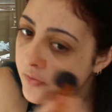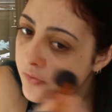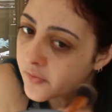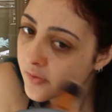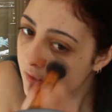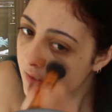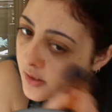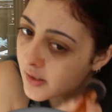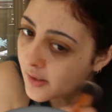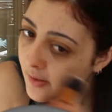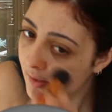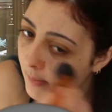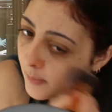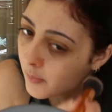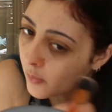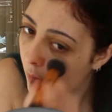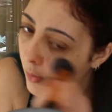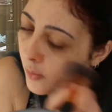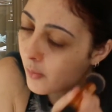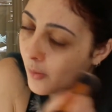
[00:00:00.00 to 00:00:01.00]
This is, I think,
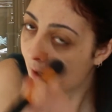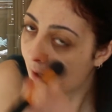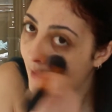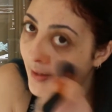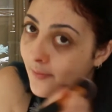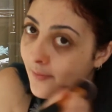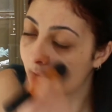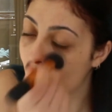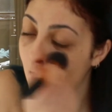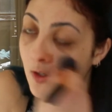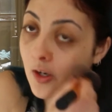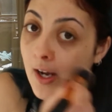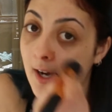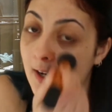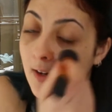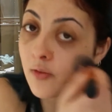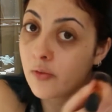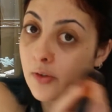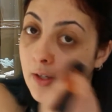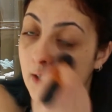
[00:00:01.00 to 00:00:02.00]
more one if you
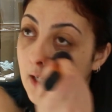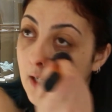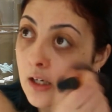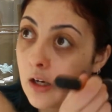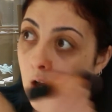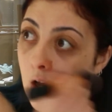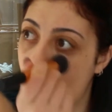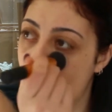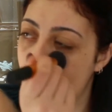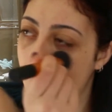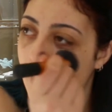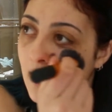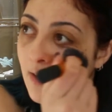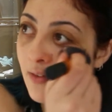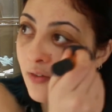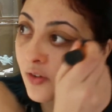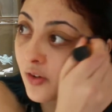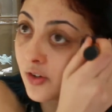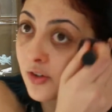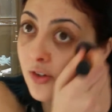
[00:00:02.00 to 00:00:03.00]
like a really light
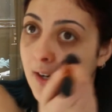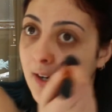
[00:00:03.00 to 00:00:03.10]
coverage,